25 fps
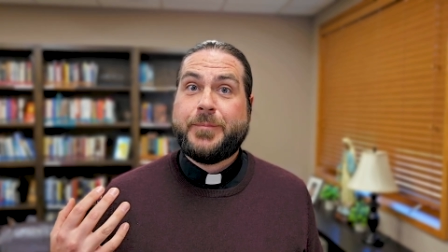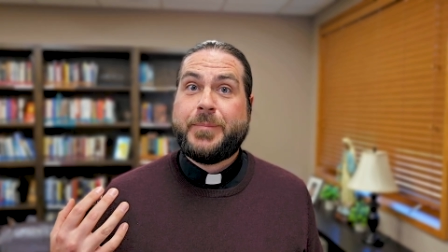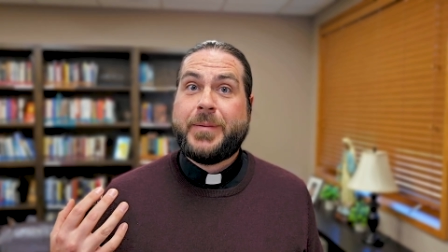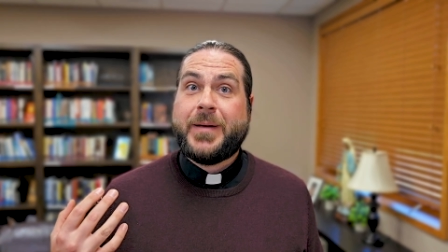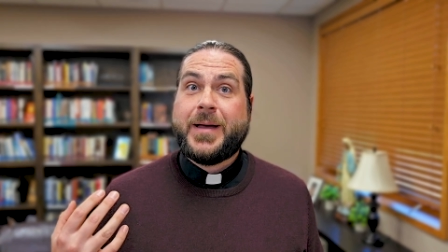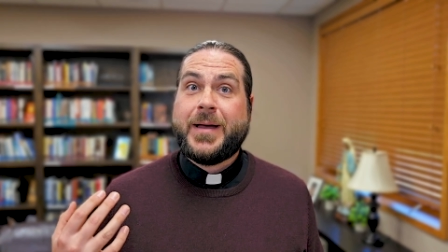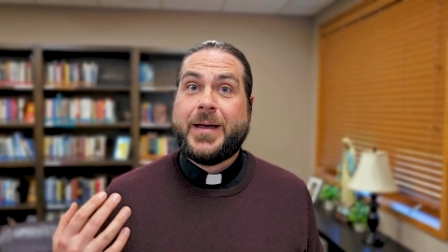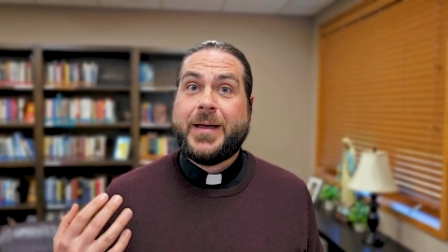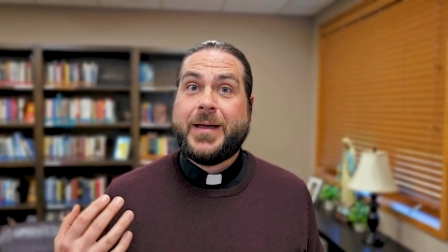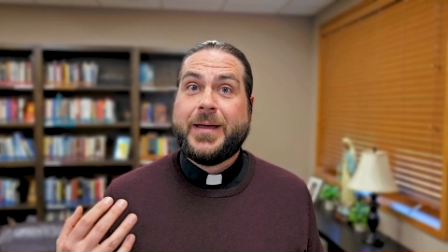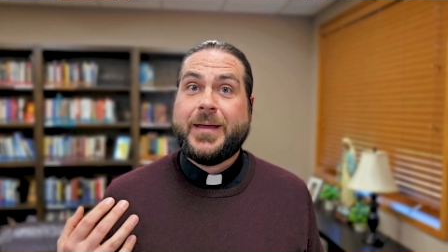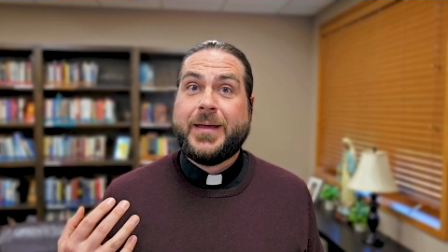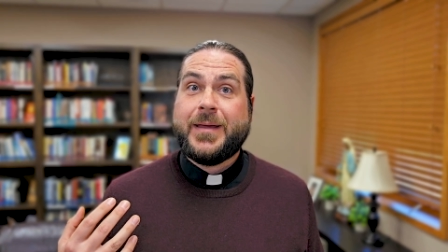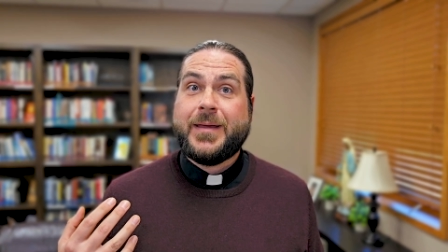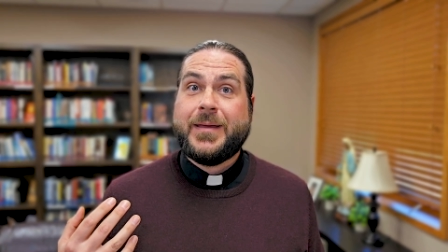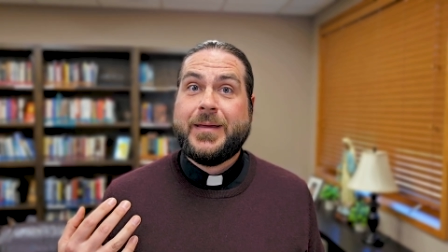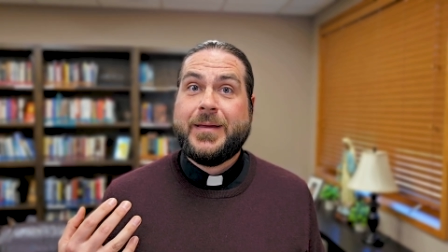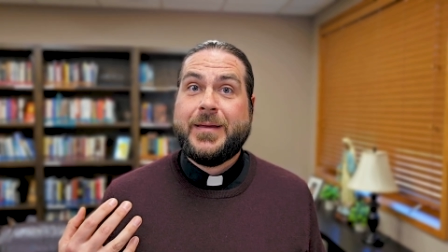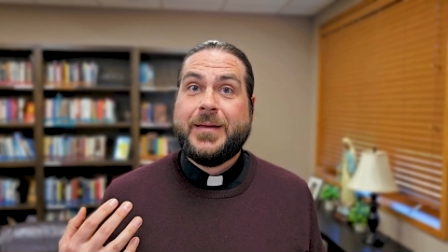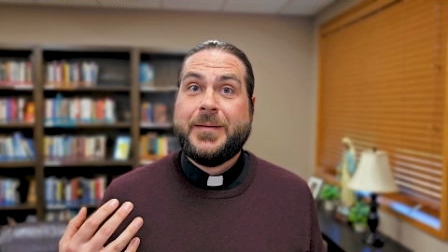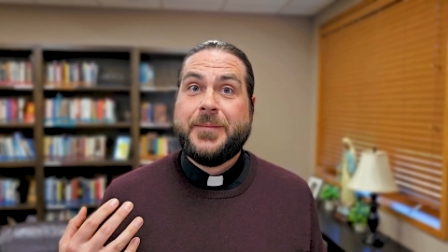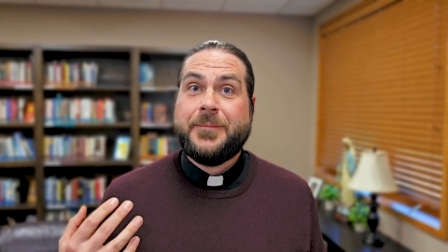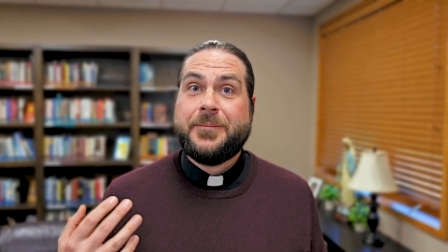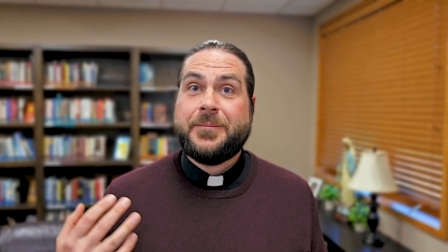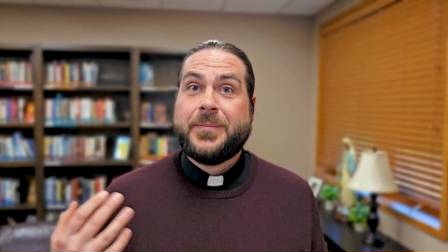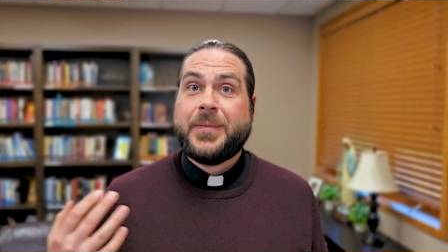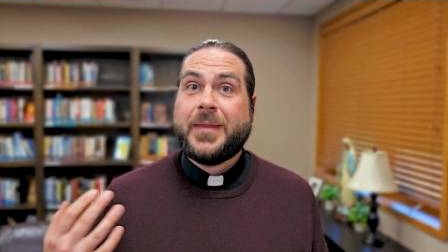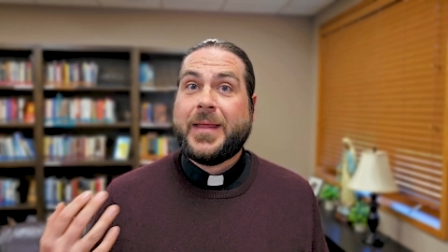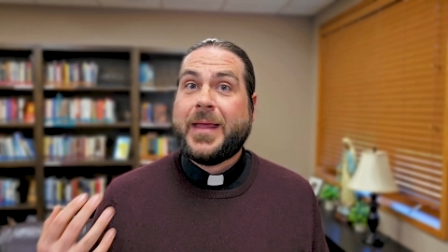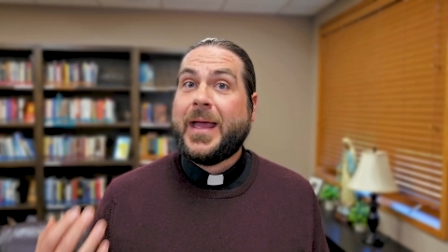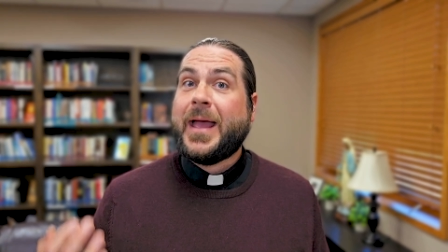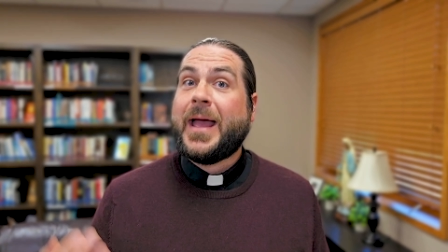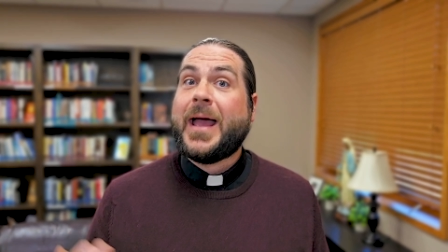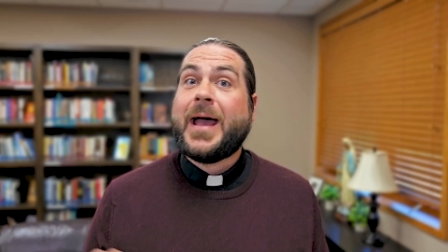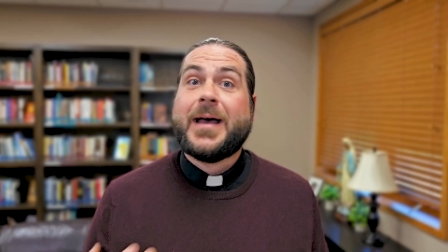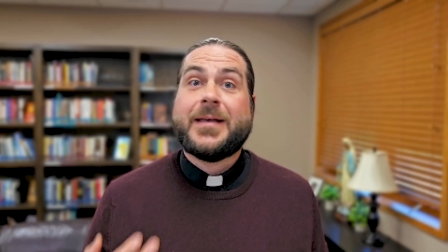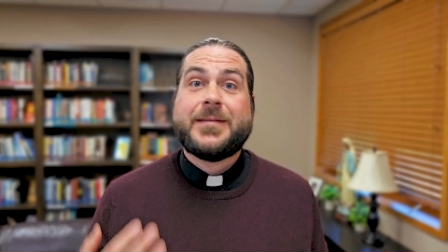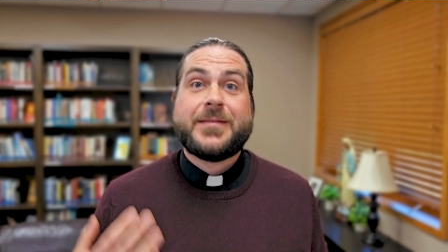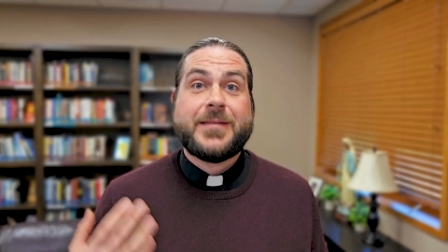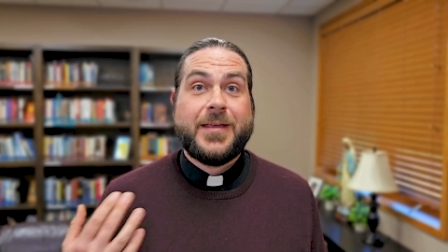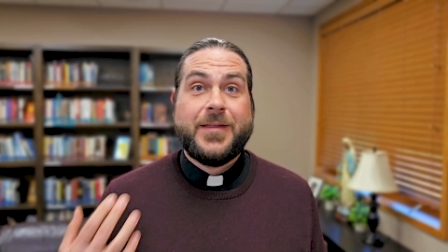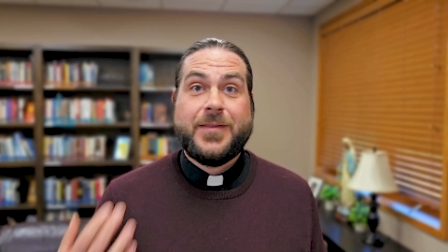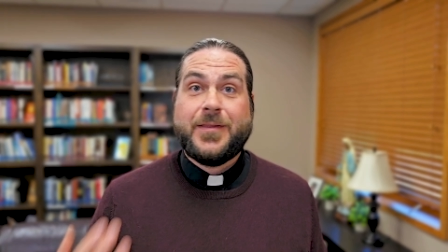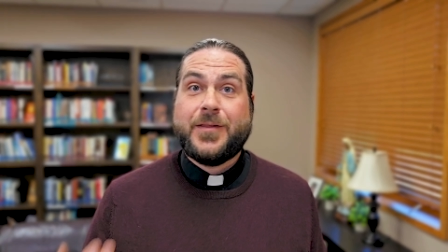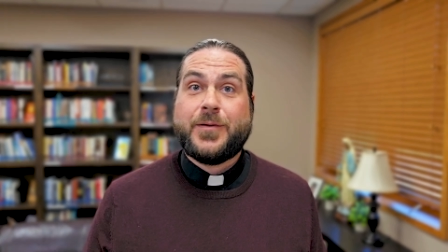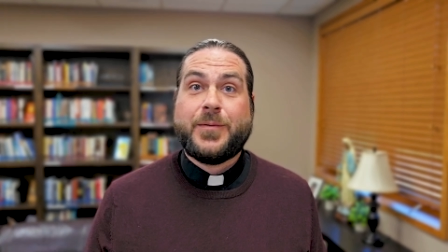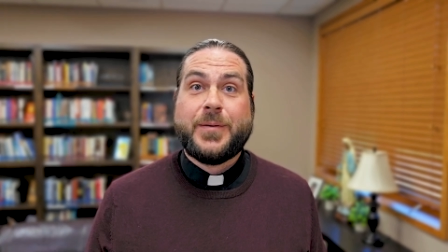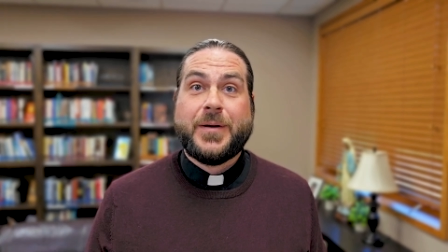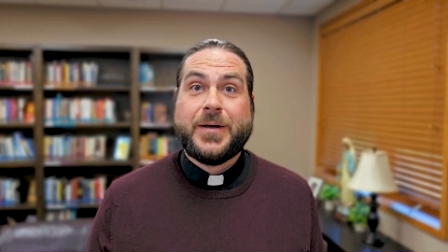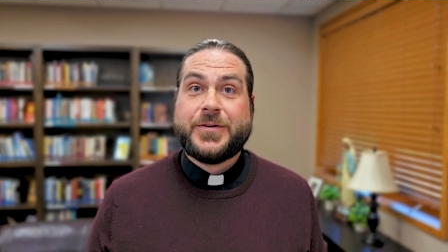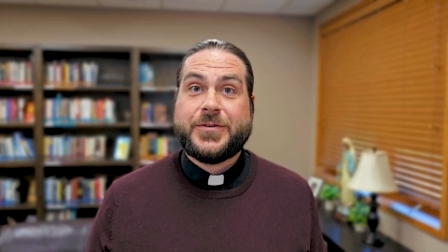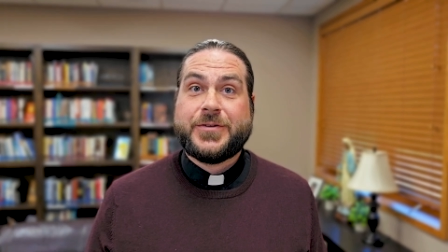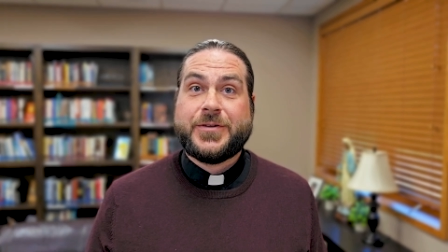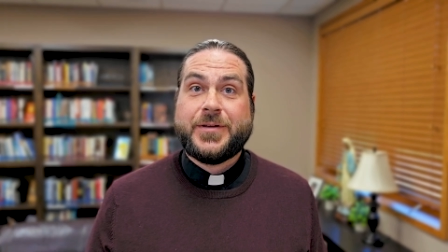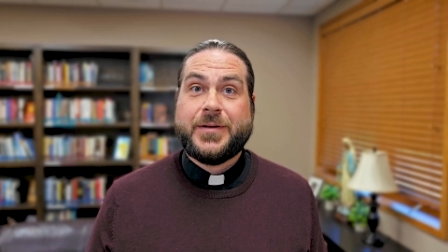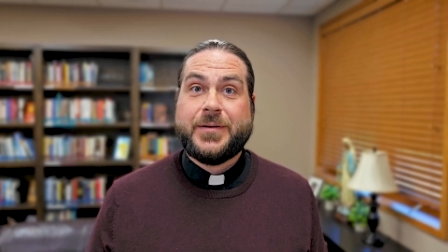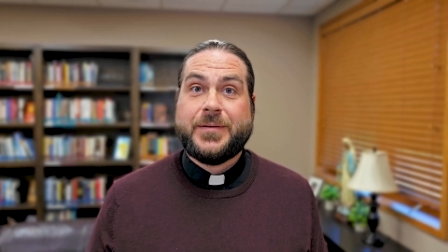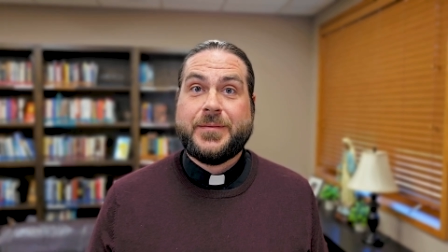by asking the question,